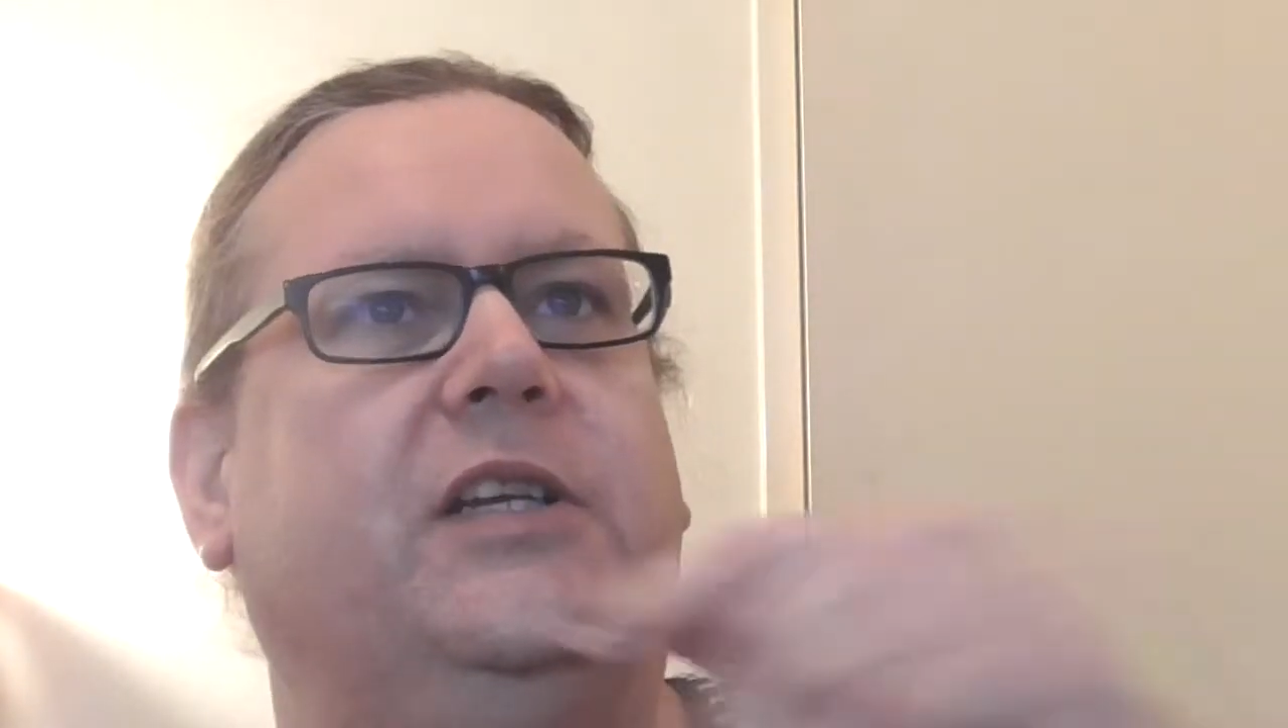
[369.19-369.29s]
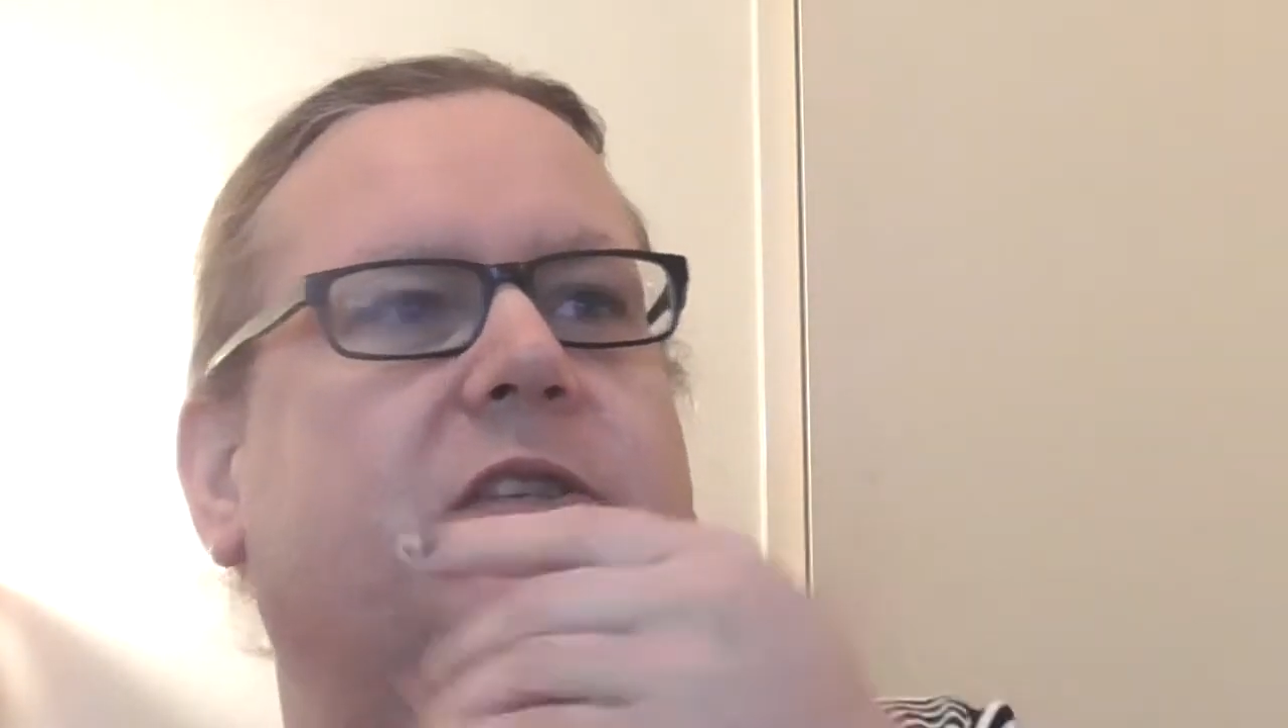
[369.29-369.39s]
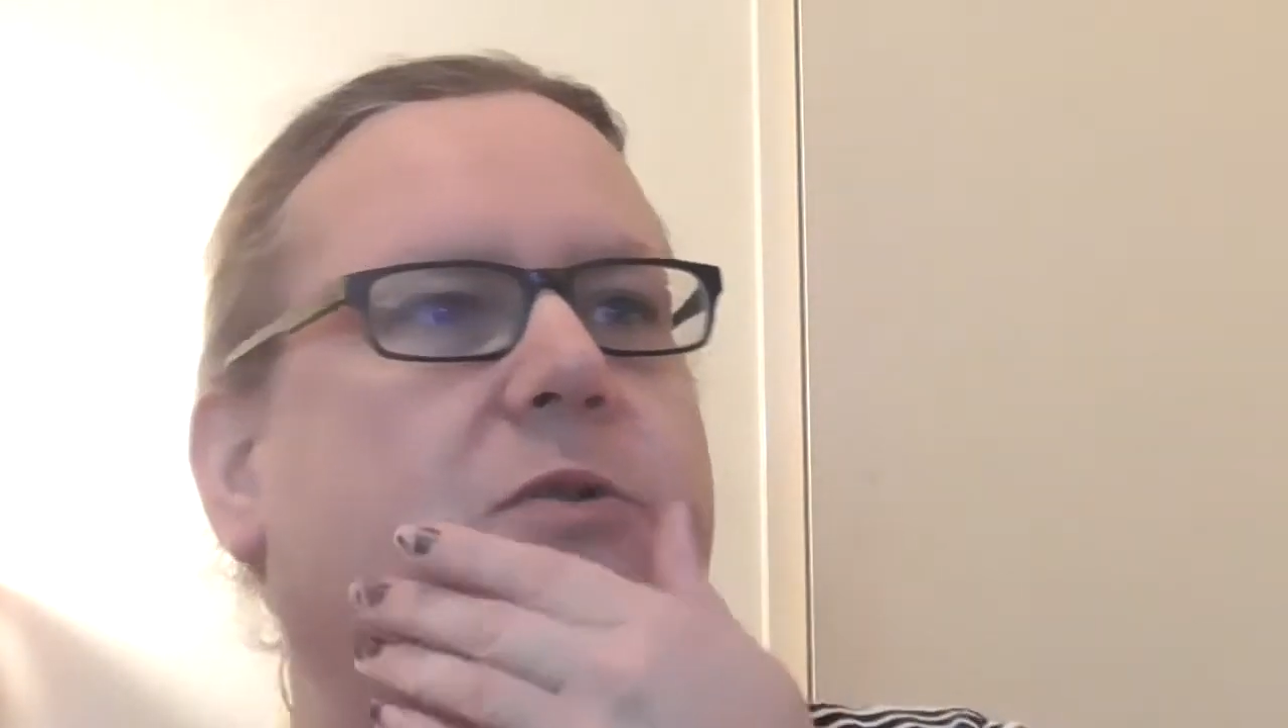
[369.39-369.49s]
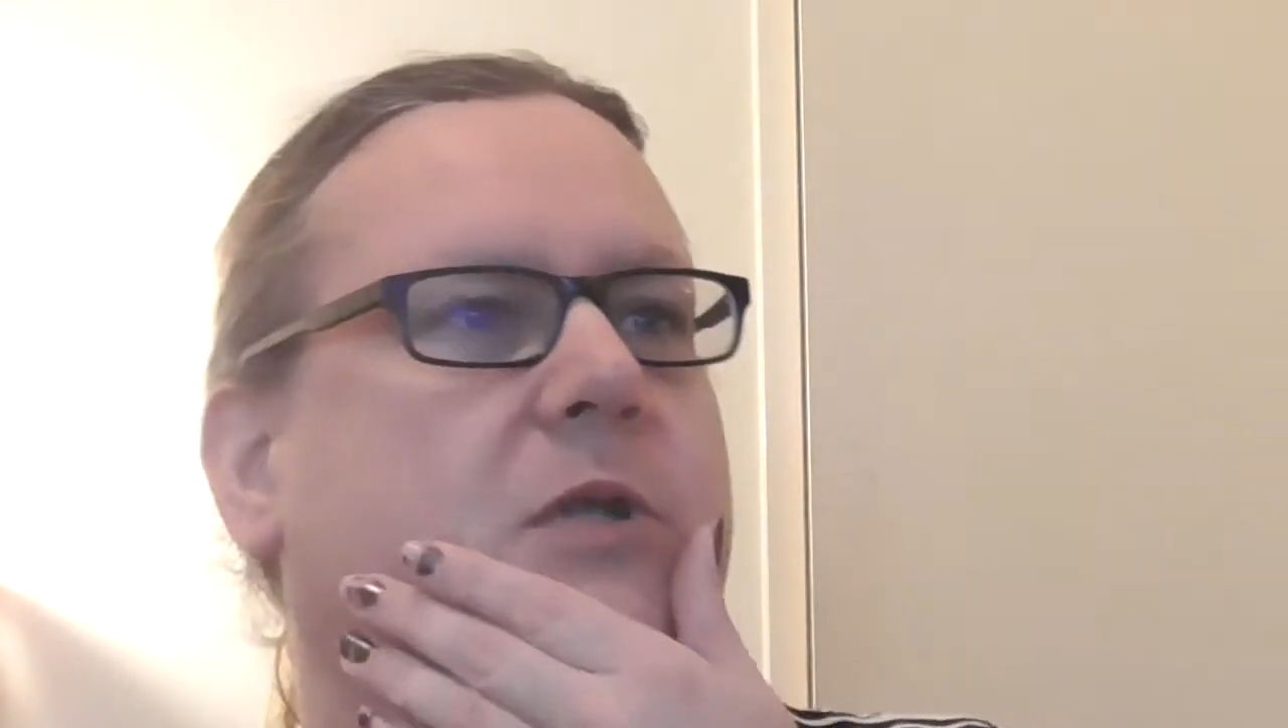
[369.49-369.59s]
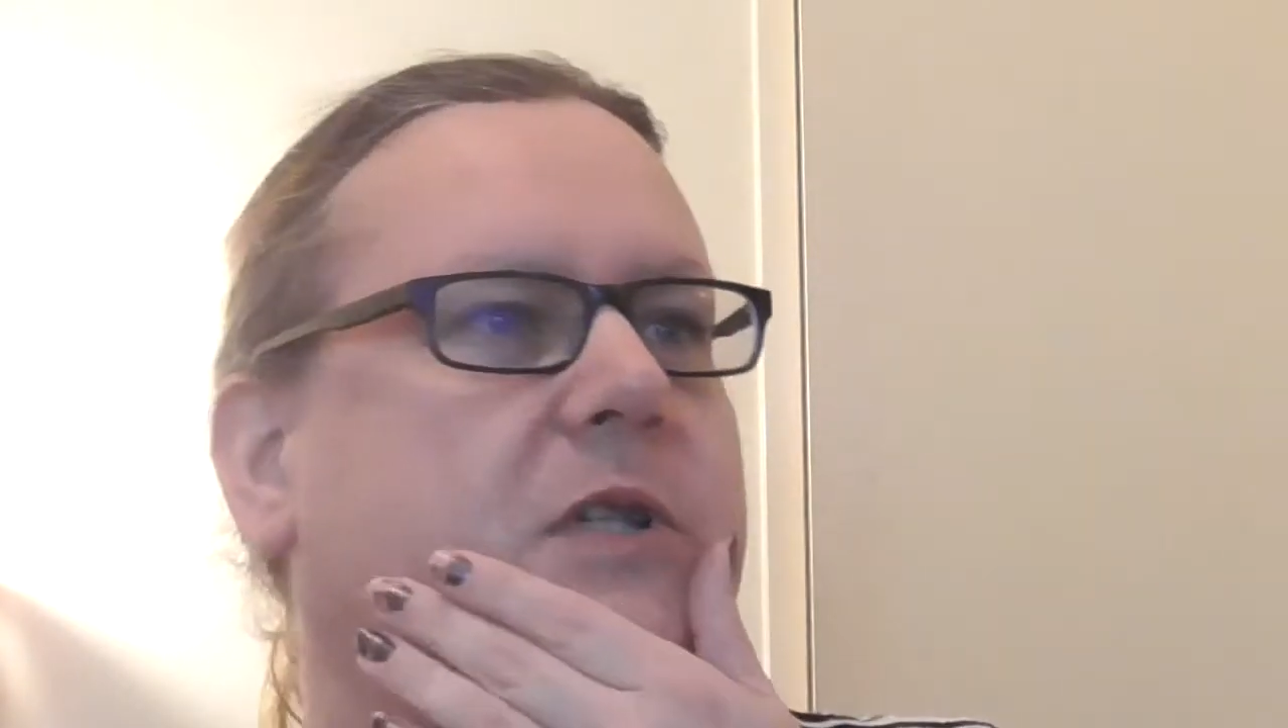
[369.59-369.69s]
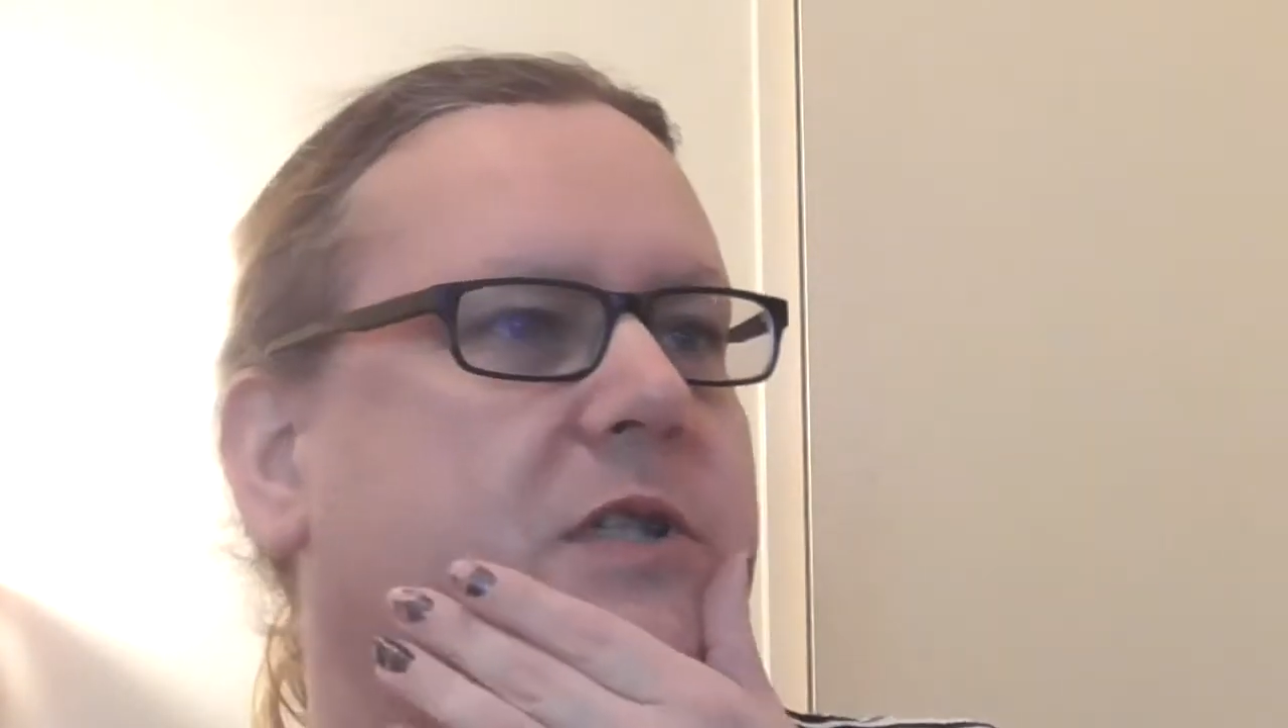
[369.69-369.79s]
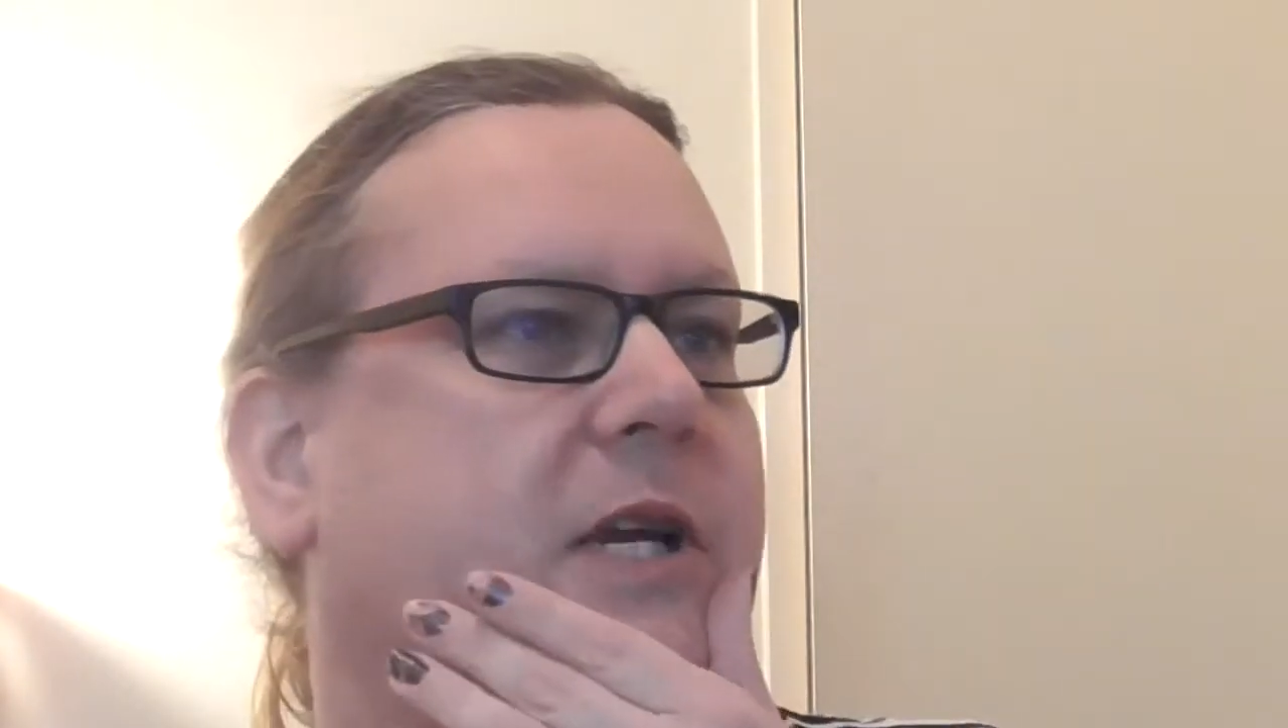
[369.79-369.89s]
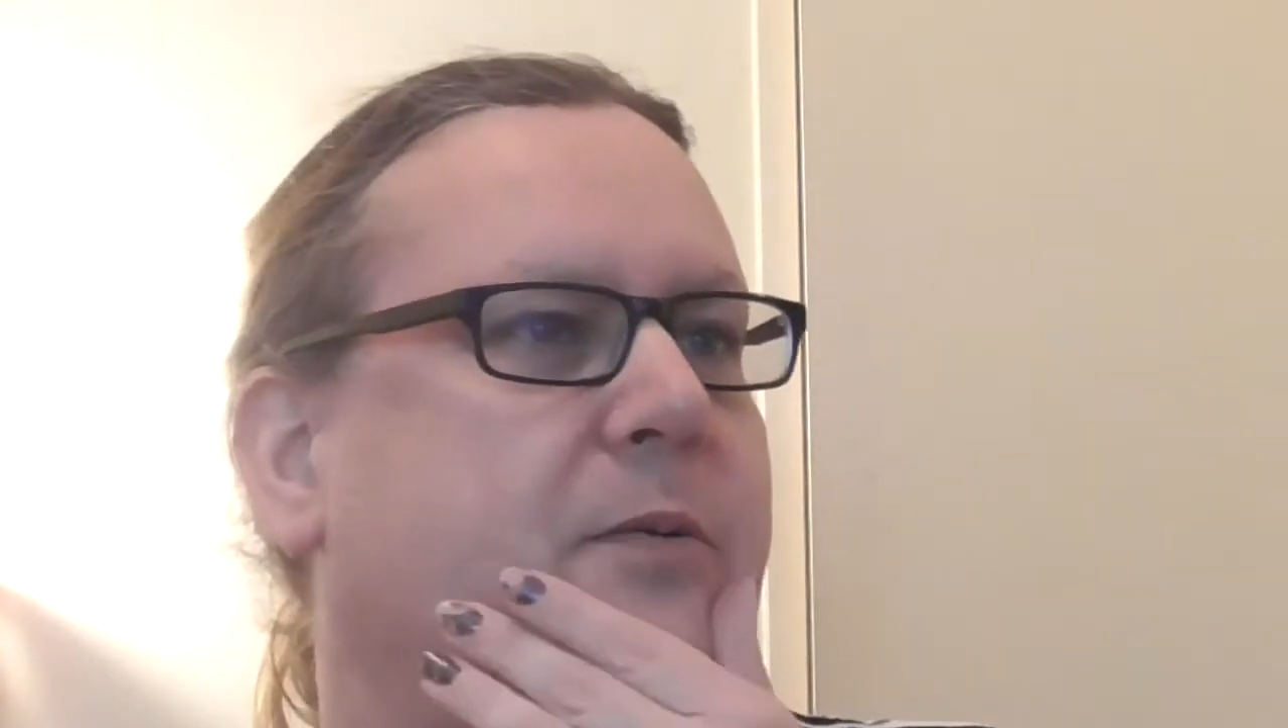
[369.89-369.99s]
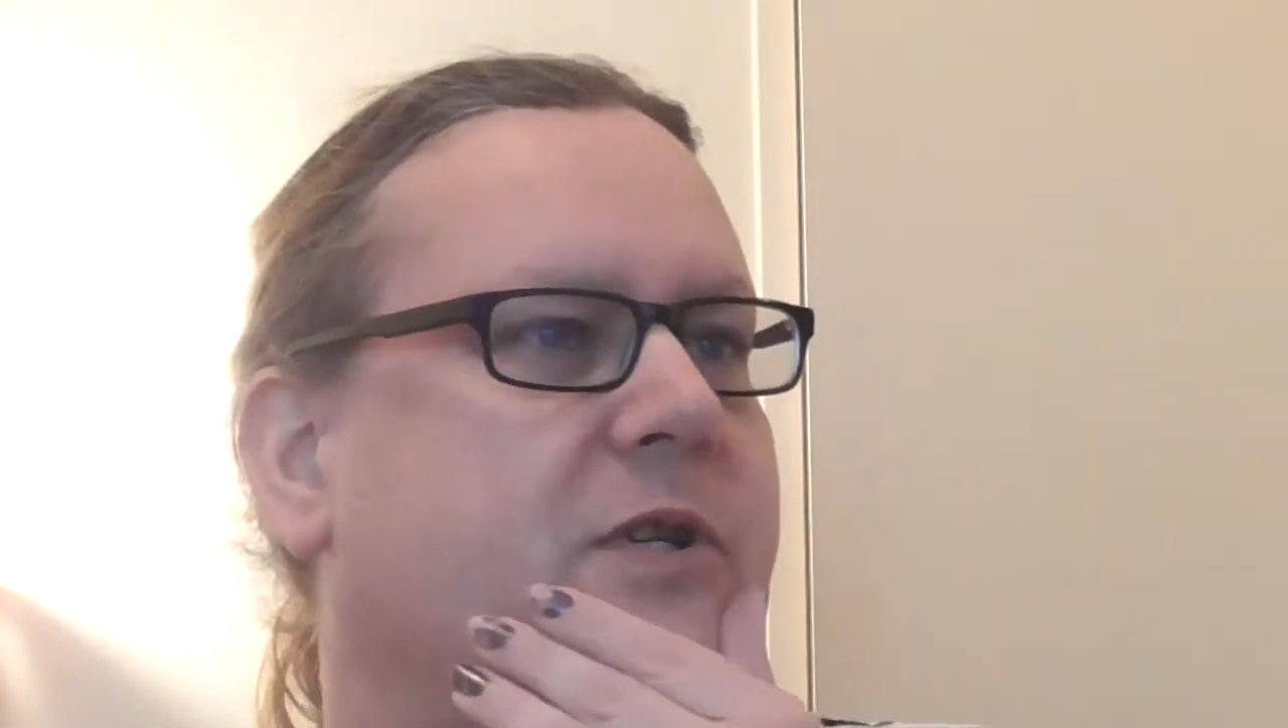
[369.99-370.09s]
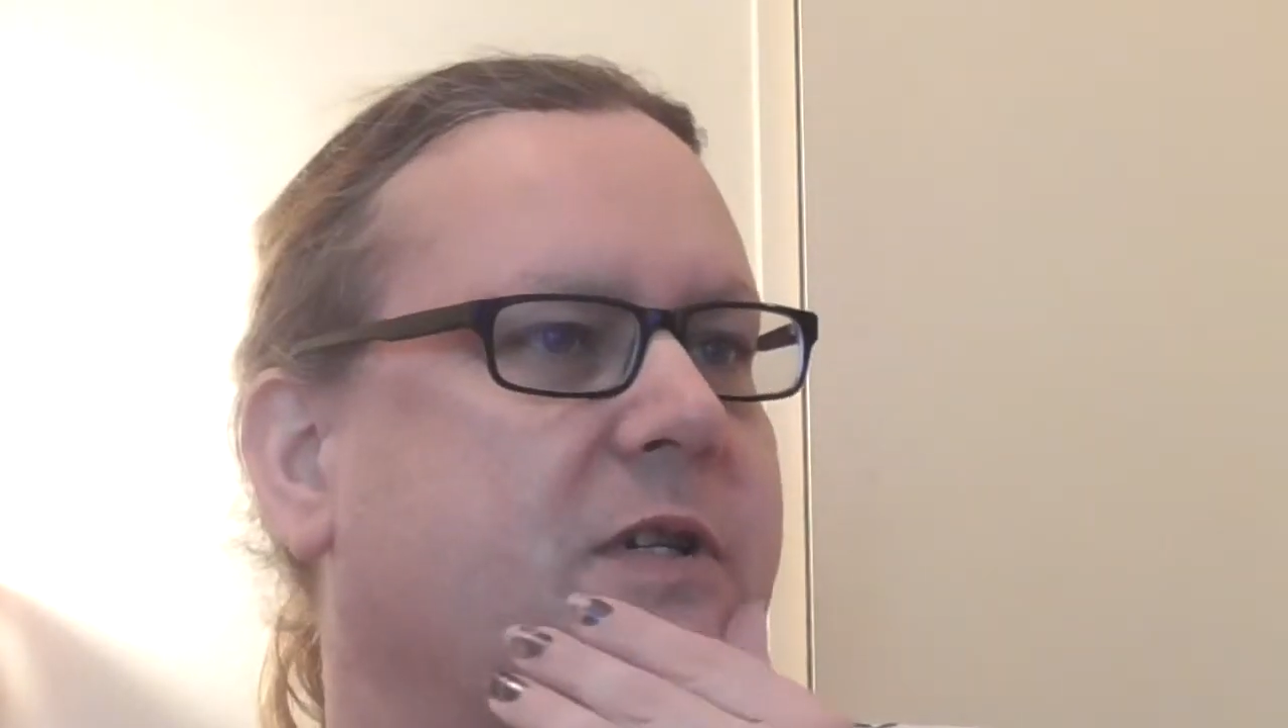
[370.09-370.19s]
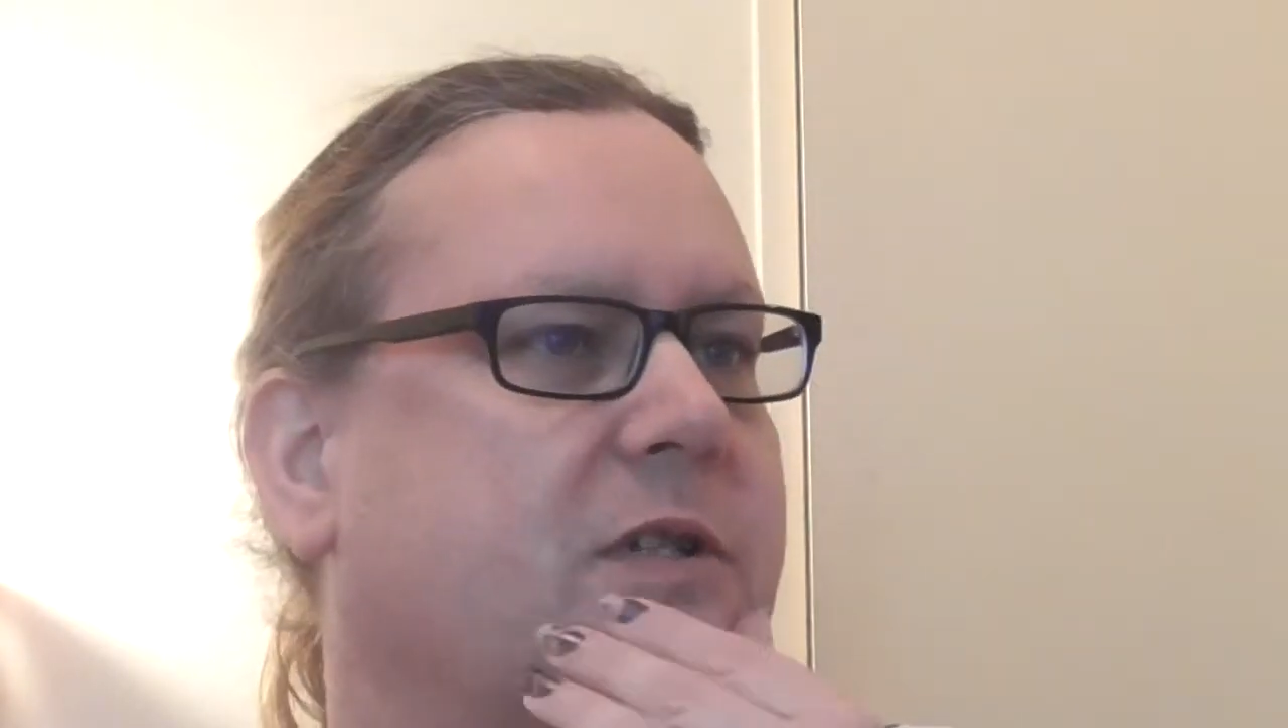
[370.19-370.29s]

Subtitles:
there is what it's capturing.